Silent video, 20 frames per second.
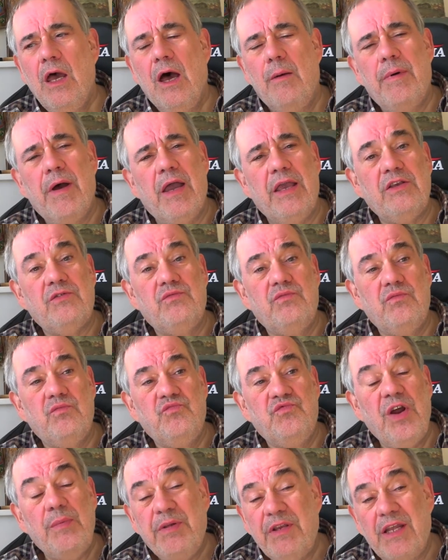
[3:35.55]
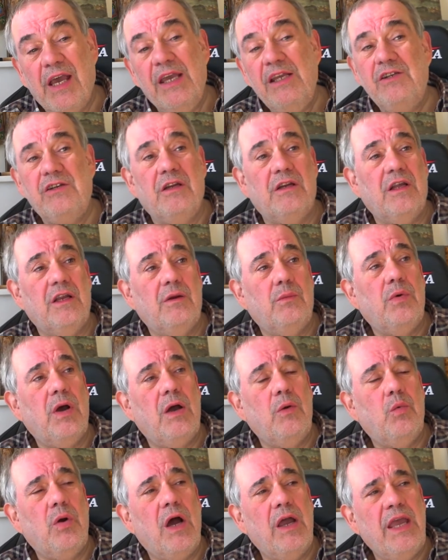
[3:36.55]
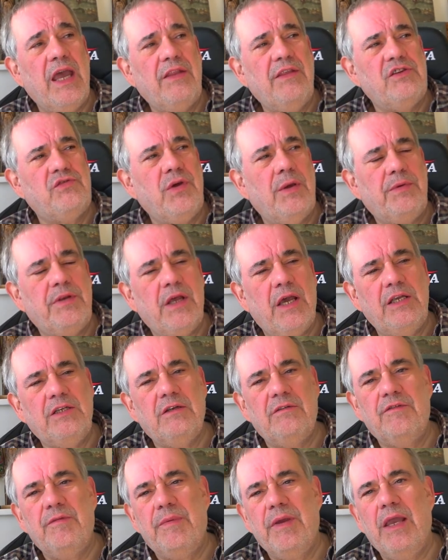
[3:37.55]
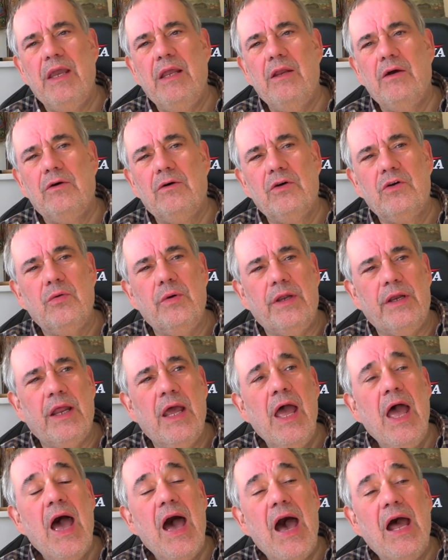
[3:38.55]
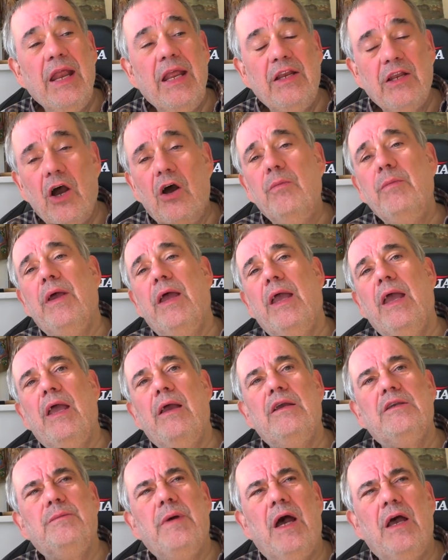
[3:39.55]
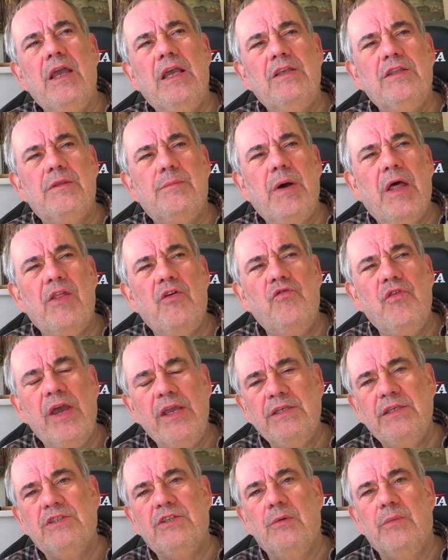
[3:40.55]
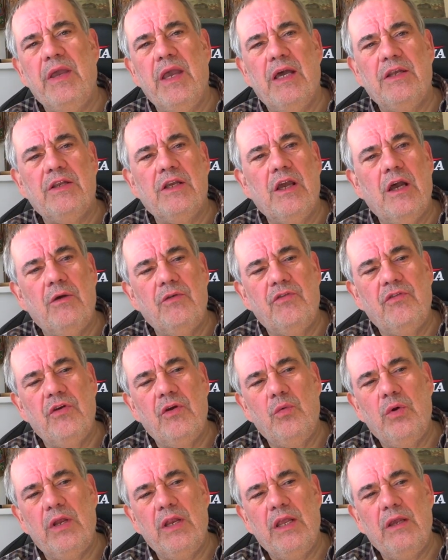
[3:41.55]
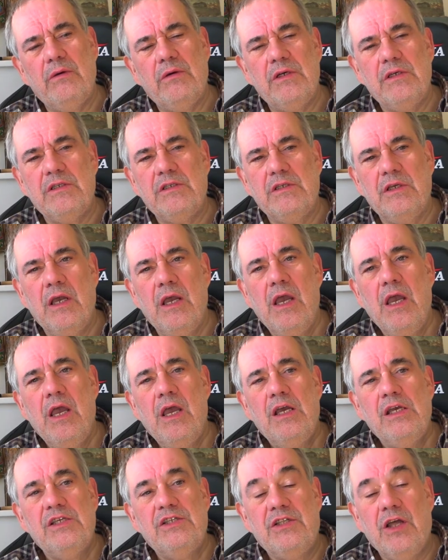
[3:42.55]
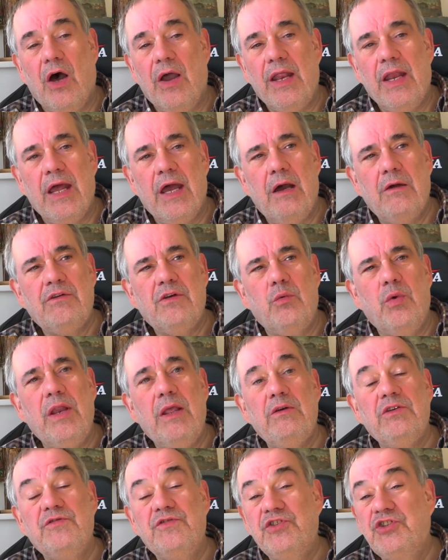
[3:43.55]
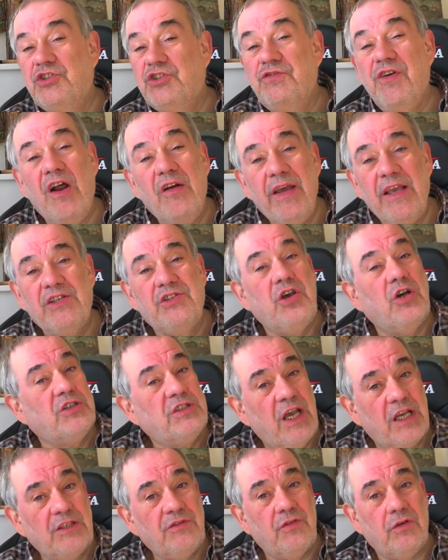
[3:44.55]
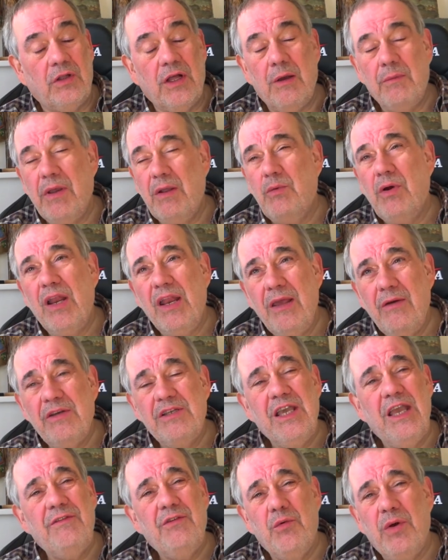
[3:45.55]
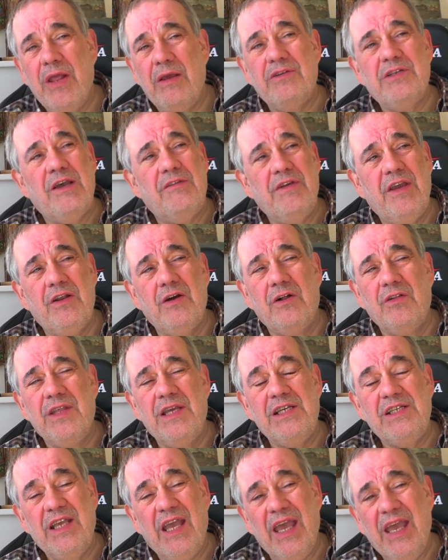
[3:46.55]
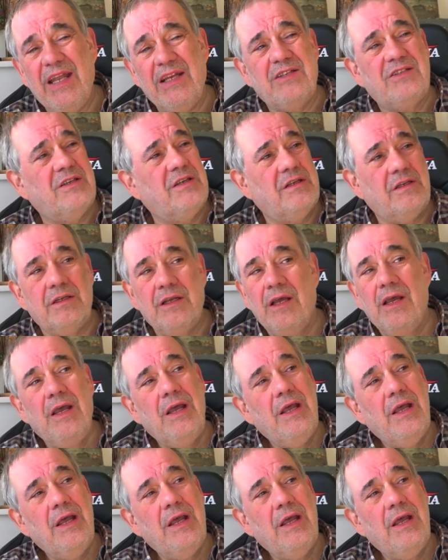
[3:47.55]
about his reputation, and about why he had his reputation for being awkward. And he told me it's about about the racism he had to go through when he was starting out, and when he was very successful. I mean, when he was even when he was having all these hits and